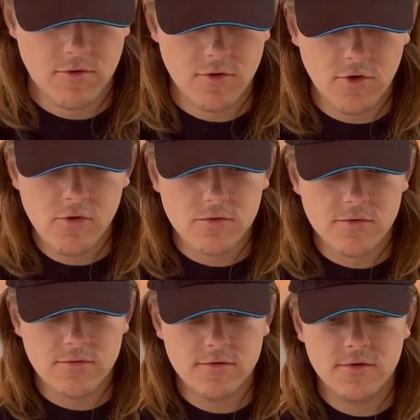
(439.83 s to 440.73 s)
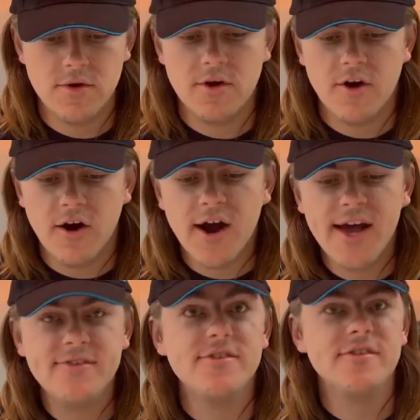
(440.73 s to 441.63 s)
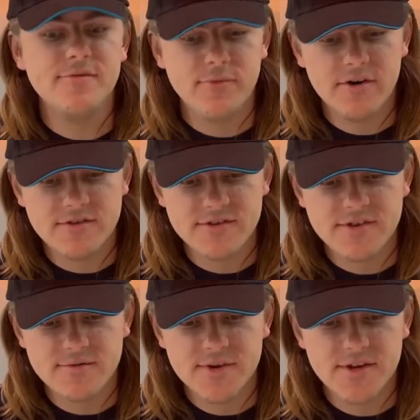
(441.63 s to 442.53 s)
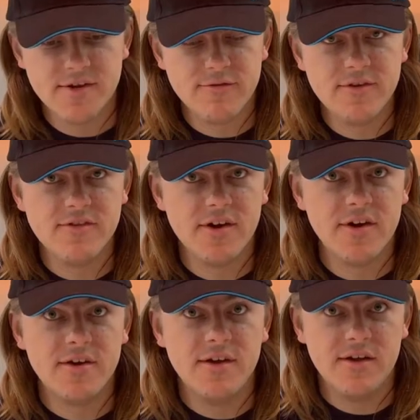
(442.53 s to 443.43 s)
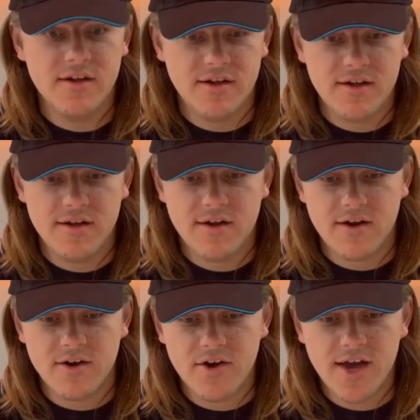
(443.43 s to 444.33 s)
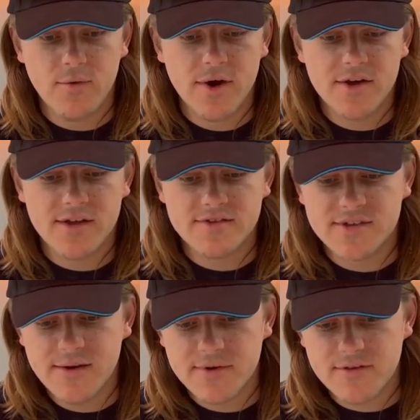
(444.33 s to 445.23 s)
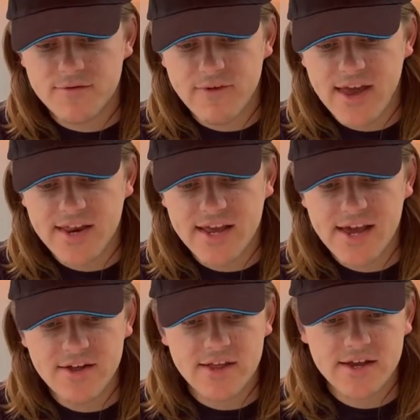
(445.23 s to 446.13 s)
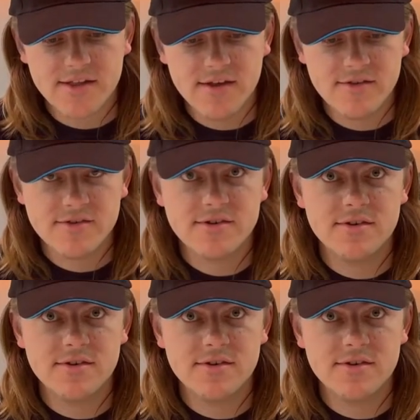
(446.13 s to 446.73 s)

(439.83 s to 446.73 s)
Oh, alright, so this box is a bit different. So I don't know how well you can see, but it's fanning out like this.